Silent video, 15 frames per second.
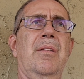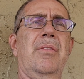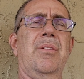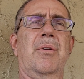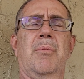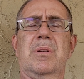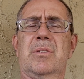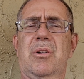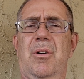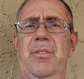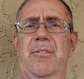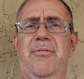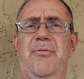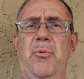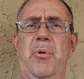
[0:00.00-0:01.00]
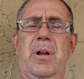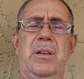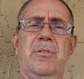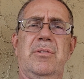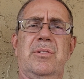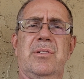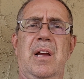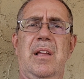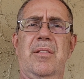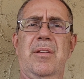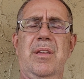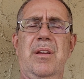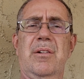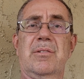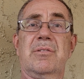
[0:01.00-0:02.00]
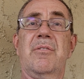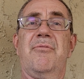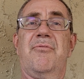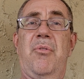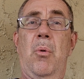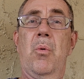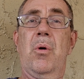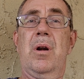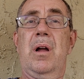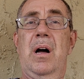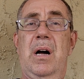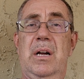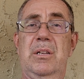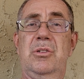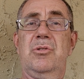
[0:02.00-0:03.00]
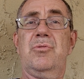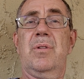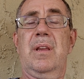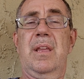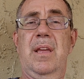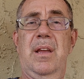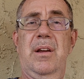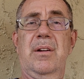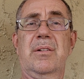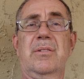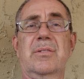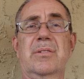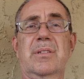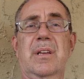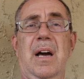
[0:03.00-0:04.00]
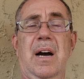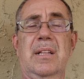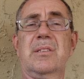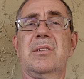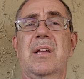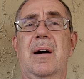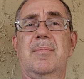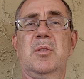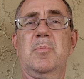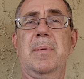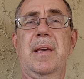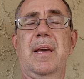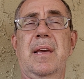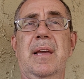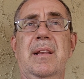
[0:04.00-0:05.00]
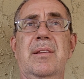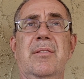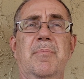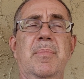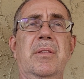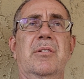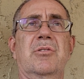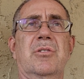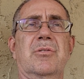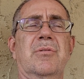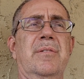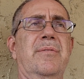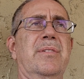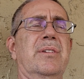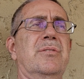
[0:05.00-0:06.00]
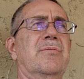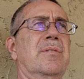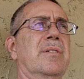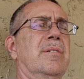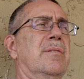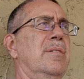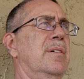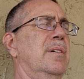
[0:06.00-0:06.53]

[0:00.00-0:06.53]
They're what's called the 400 silent years. 400 years, God stopped speaking to the children of Israel.